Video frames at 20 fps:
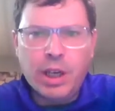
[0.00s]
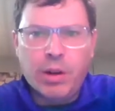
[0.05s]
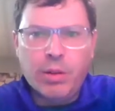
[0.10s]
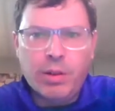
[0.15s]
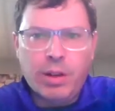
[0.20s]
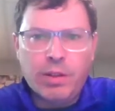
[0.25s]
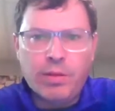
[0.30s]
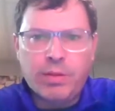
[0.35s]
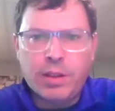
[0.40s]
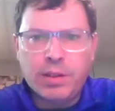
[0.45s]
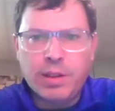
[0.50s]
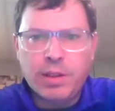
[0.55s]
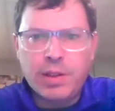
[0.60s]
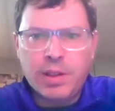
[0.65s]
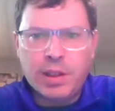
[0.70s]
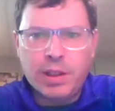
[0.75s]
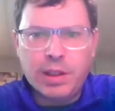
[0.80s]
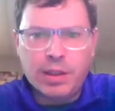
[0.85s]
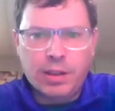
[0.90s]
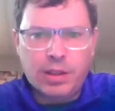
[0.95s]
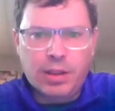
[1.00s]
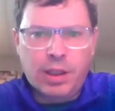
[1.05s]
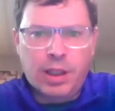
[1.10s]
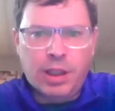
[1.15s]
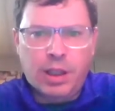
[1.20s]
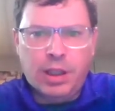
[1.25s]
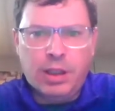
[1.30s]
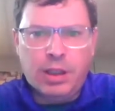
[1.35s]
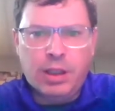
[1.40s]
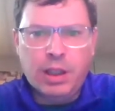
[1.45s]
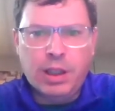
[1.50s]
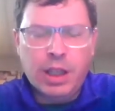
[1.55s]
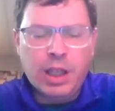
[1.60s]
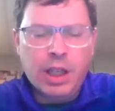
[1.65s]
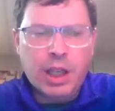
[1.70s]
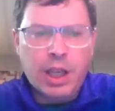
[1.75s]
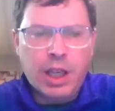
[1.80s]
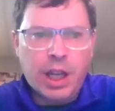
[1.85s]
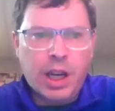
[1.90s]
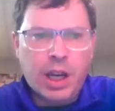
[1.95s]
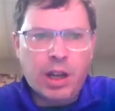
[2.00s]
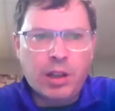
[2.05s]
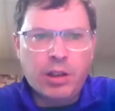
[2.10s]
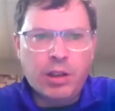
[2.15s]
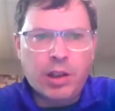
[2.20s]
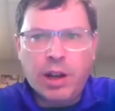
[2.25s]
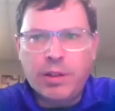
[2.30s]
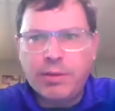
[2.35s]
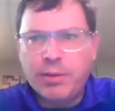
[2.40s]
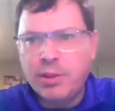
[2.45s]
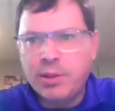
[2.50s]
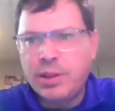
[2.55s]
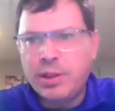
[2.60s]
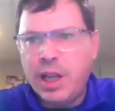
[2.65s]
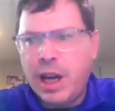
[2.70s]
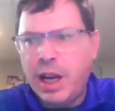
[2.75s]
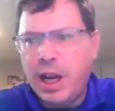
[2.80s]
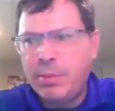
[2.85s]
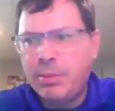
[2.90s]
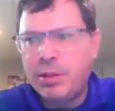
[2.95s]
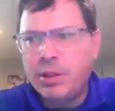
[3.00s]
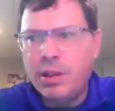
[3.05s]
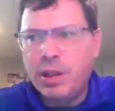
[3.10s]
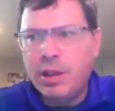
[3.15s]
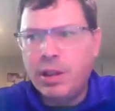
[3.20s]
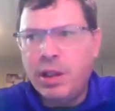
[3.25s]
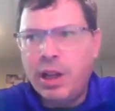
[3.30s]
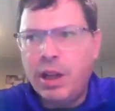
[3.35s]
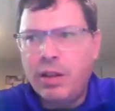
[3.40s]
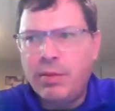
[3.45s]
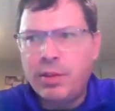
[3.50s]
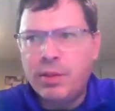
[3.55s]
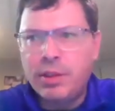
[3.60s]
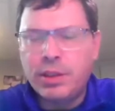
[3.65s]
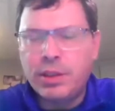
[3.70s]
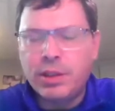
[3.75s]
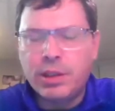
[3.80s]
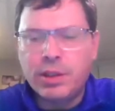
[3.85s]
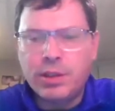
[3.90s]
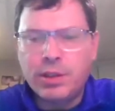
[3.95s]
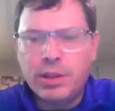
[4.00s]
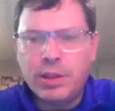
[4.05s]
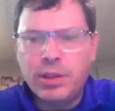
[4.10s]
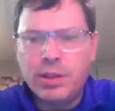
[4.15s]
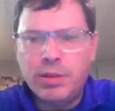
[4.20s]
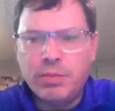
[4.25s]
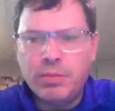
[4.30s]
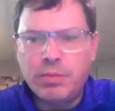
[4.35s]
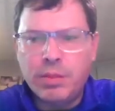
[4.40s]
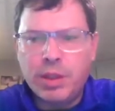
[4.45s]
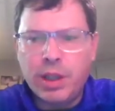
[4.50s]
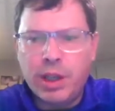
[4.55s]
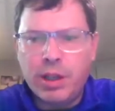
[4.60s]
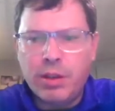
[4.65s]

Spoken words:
if there is an unlawful stop or an unlawful search,